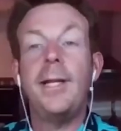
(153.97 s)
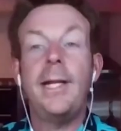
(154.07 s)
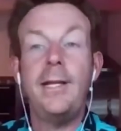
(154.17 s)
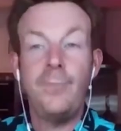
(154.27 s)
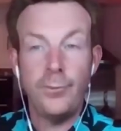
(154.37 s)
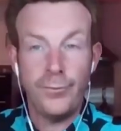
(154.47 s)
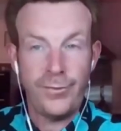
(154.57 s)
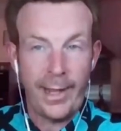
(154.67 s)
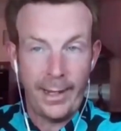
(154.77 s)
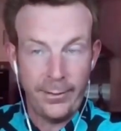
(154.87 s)
Radio 2
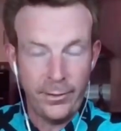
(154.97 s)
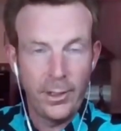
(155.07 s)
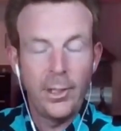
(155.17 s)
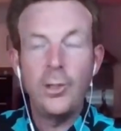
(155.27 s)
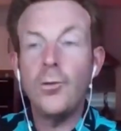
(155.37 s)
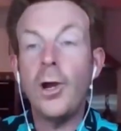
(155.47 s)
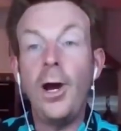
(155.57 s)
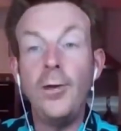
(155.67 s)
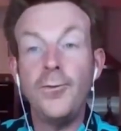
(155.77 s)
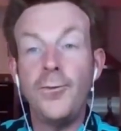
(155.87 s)
and Channel
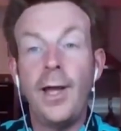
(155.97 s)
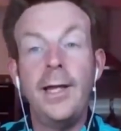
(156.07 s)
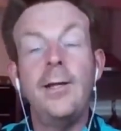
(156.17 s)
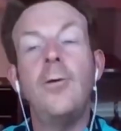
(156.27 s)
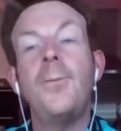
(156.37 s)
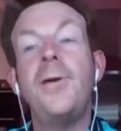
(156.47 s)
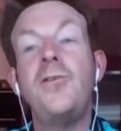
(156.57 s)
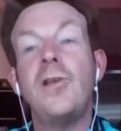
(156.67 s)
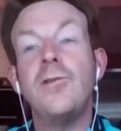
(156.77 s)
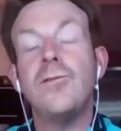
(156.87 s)
5, wept in
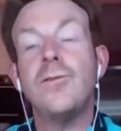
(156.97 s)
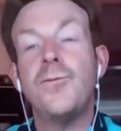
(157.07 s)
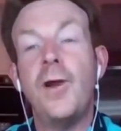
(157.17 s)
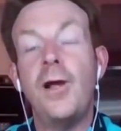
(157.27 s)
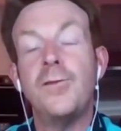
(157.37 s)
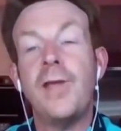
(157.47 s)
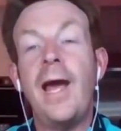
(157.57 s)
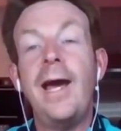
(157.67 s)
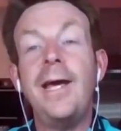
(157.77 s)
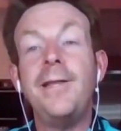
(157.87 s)
court. He
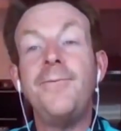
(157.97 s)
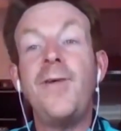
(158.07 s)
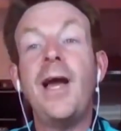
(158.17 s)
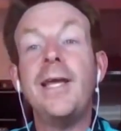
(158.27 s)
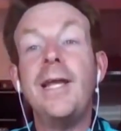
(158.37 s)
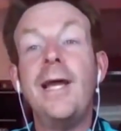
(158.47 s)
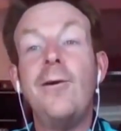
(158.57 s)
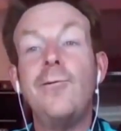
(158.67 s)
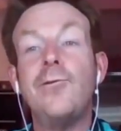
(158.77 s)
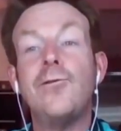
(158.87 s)
went on to say that Alex
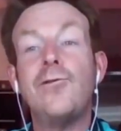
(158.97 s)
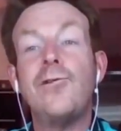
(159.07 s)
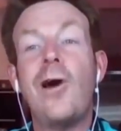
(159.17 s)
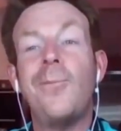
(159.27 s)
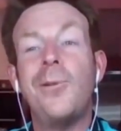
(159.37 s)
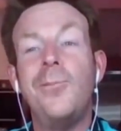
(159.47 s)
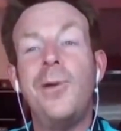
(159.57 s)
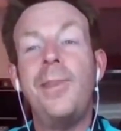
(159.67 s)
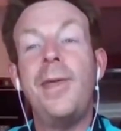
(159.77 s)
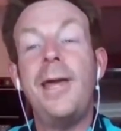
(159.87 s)
trolled over the death of his
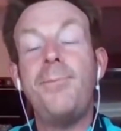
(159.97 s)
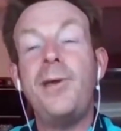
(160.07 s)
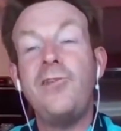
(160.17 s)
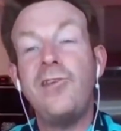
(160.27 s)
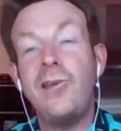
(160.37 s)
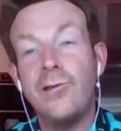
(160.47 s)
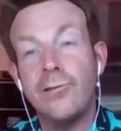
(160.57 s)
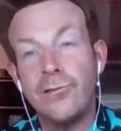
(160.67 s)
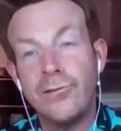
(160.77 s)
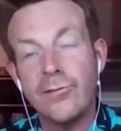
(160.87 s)
father, and Alex's